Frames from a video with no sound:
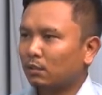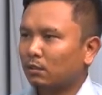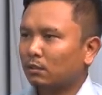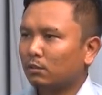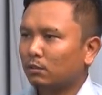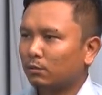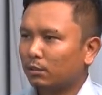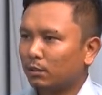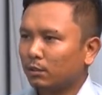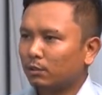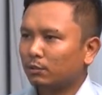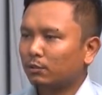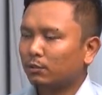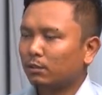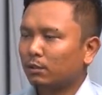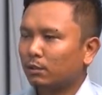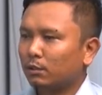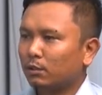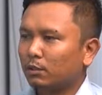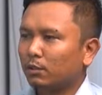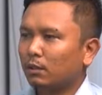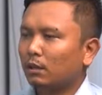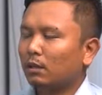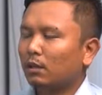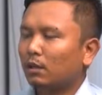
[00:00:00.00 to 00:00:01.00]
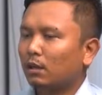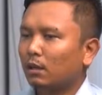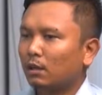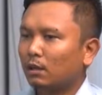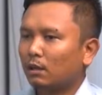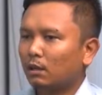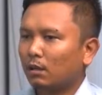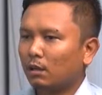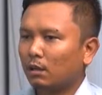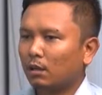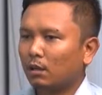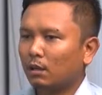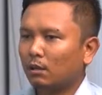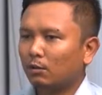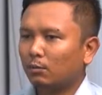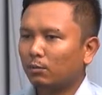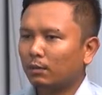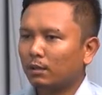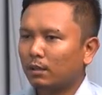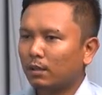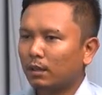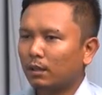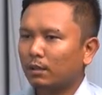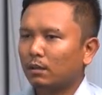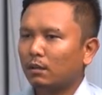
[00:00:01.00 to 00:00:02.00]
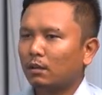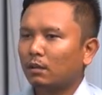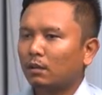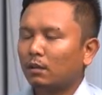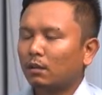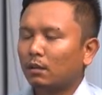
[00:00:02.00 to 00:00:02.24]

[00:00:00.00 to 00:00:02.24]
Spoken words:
2023, and along with that,